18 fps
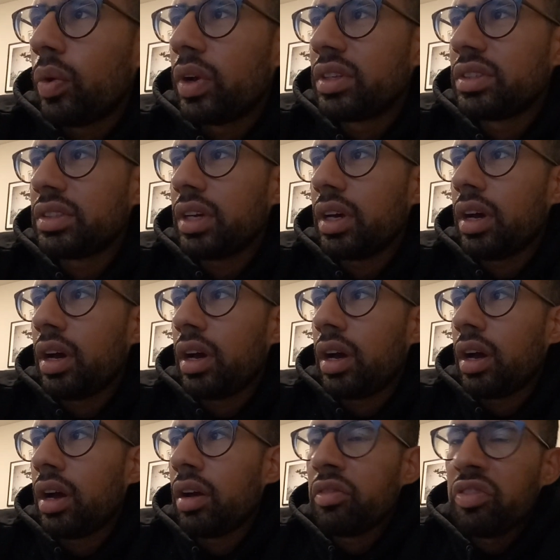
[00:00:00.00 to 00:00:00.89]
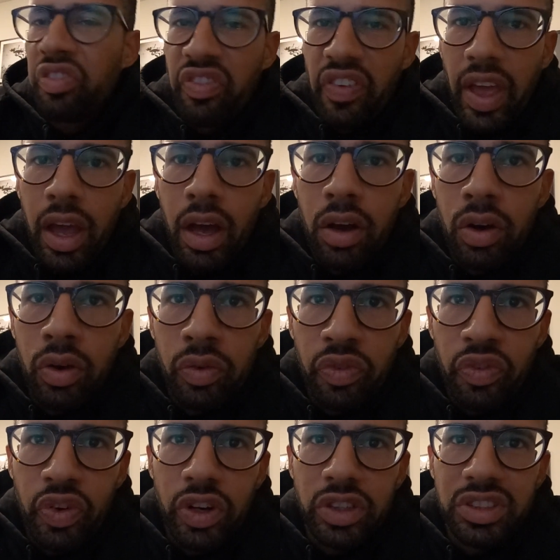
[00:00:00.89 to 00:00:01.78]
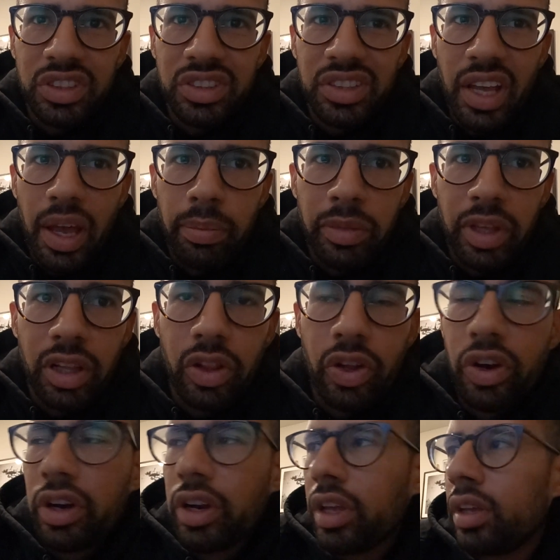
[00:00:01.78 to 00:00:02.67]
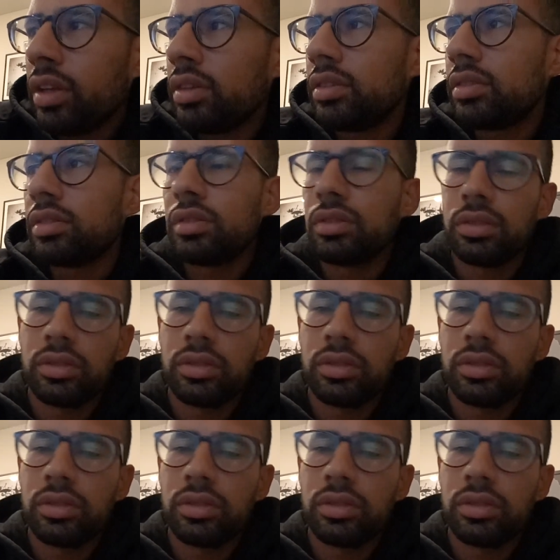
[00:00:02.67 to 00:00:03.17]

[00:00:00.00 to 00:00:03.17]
But it's a fail, first attempt in learning.